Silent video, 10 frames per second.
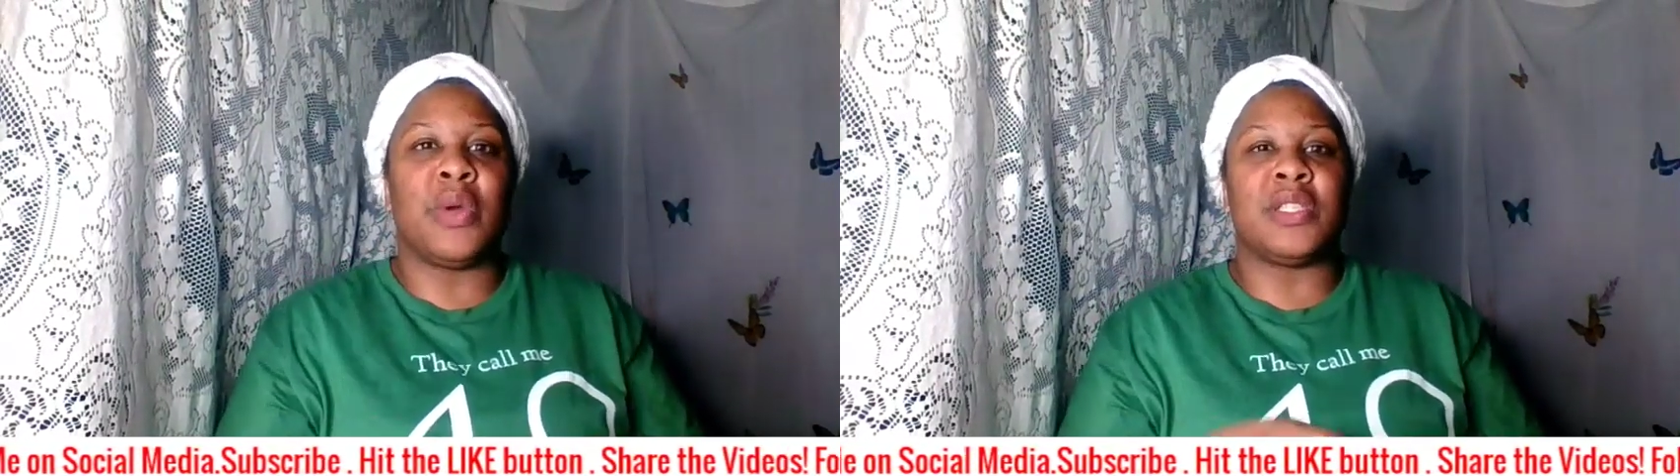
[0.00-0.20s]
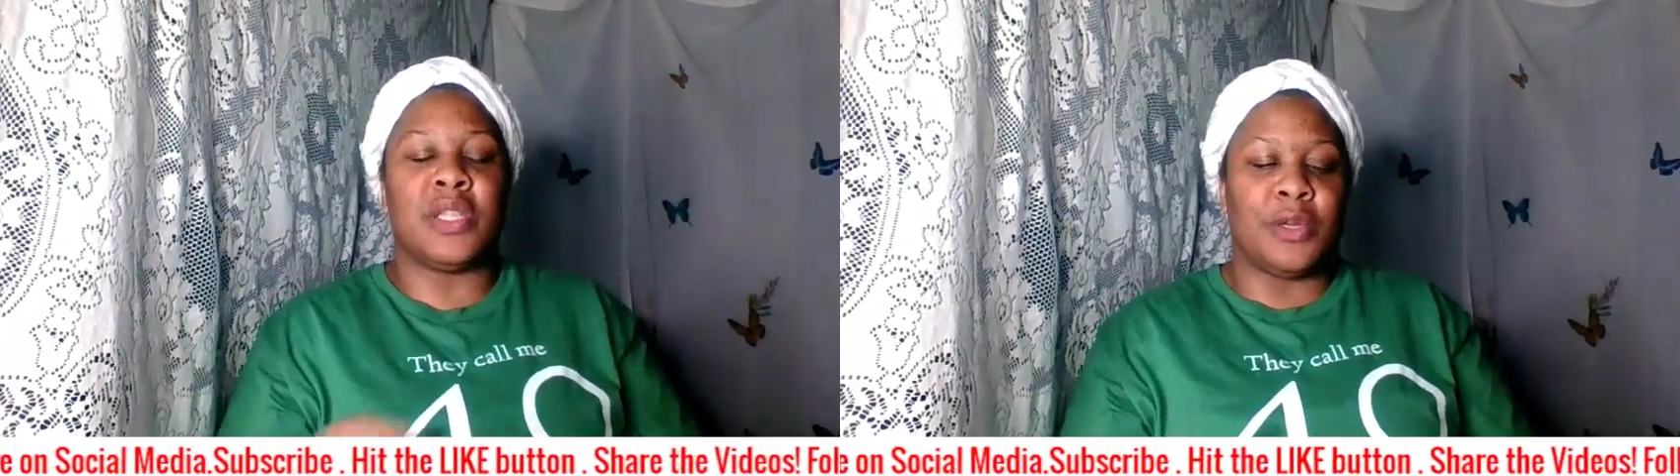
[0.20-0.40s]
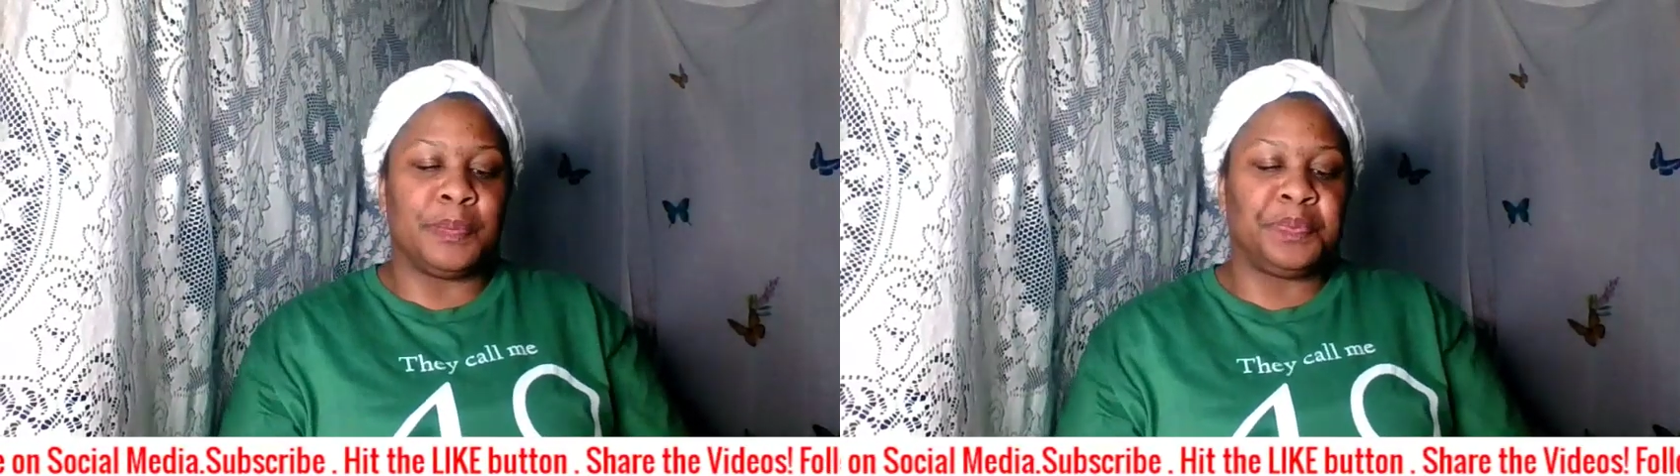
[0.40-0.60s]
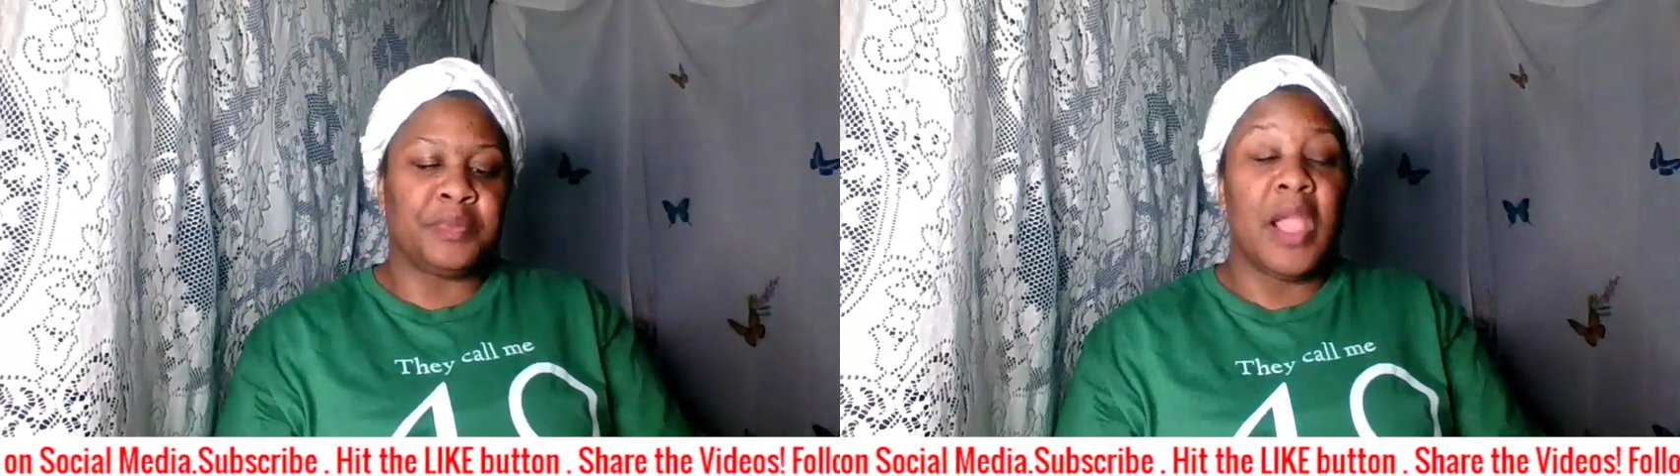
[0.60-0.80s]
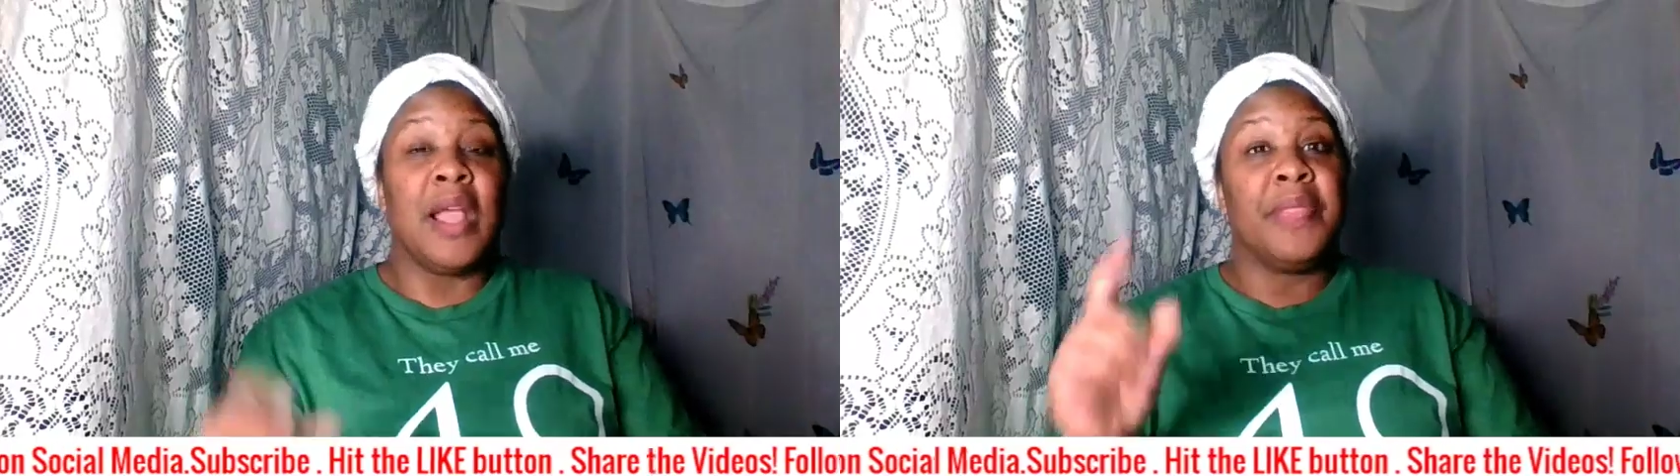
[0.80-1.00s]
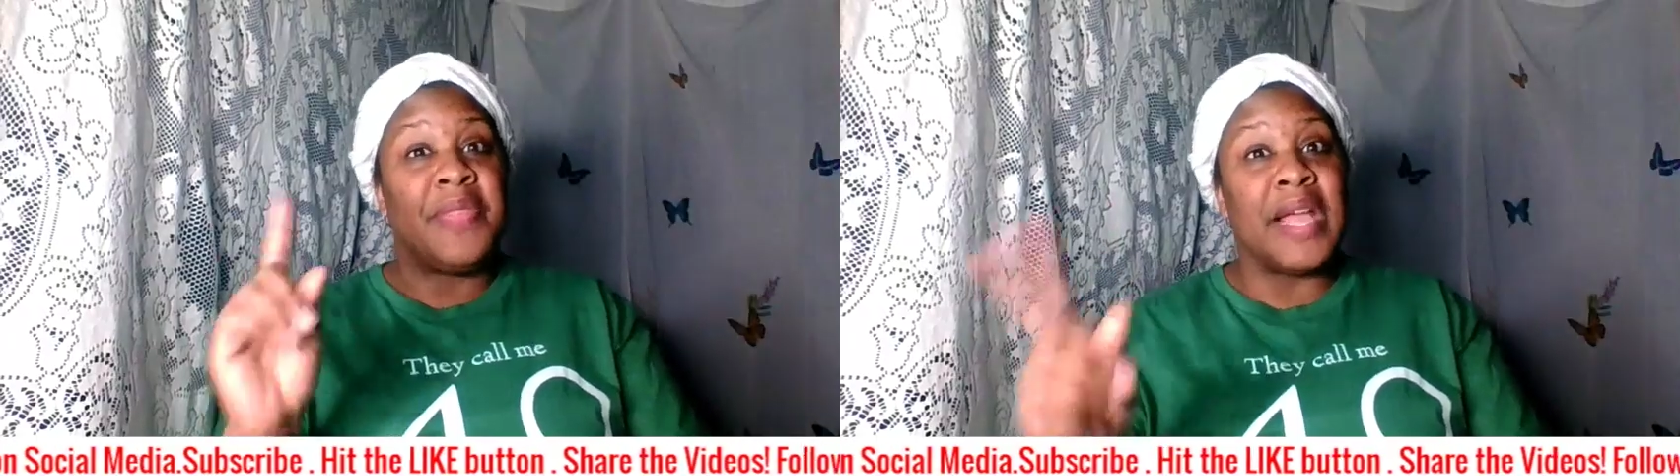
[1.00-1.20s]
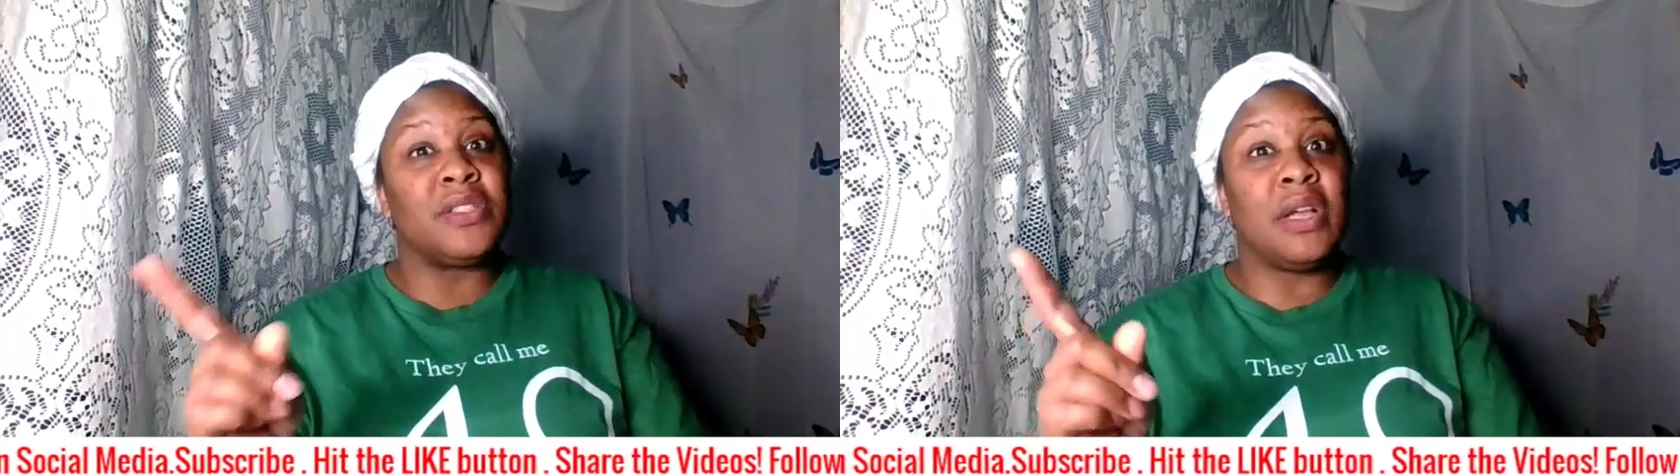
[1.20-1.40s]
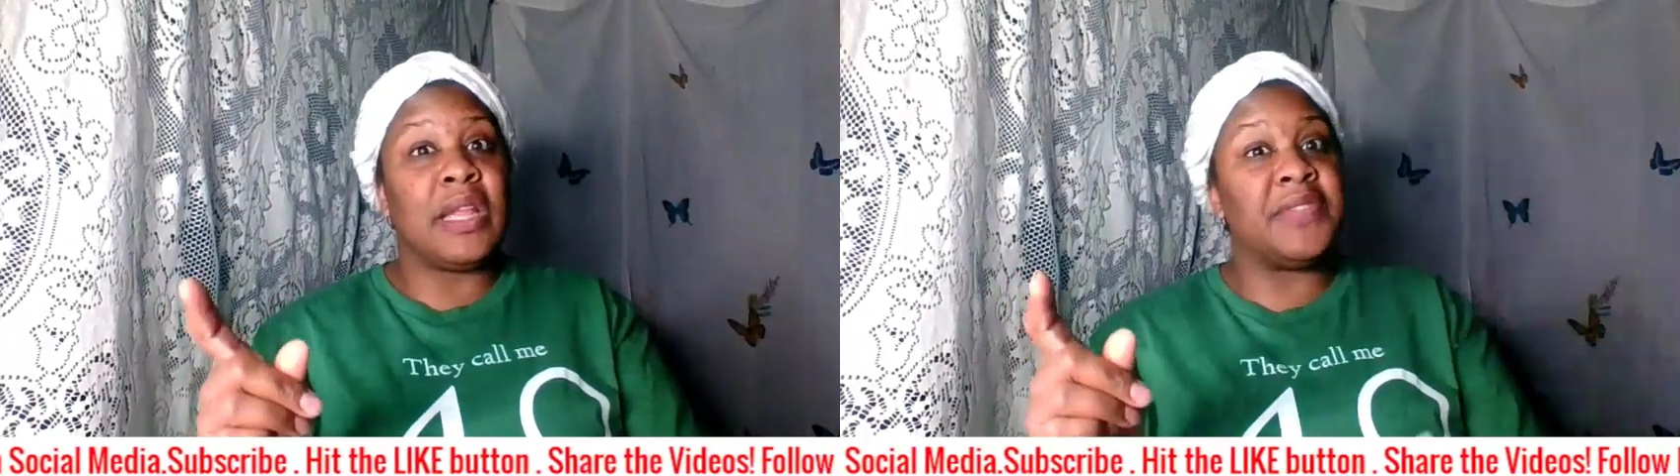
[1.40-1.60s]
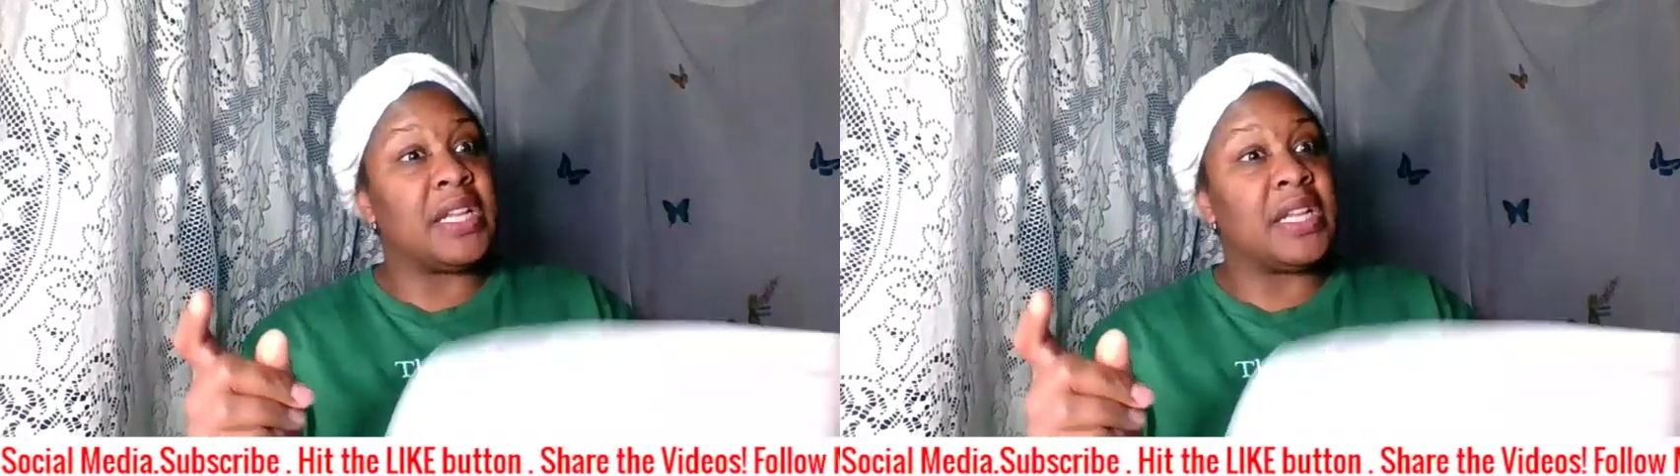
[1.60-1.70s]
So that's all I've